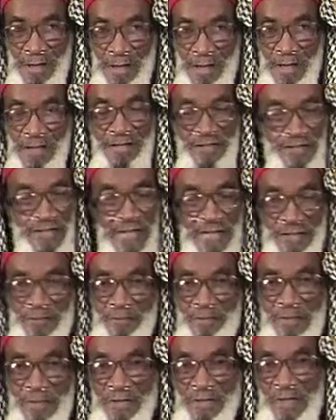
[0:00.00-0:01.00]
He said
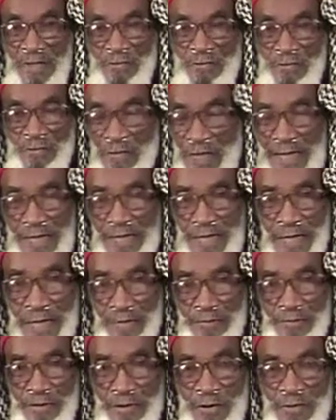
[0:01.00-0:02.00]
straight
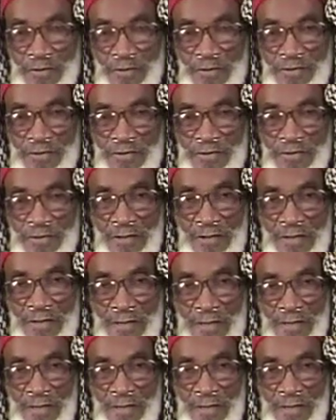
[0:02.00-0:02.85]
up to a Christian.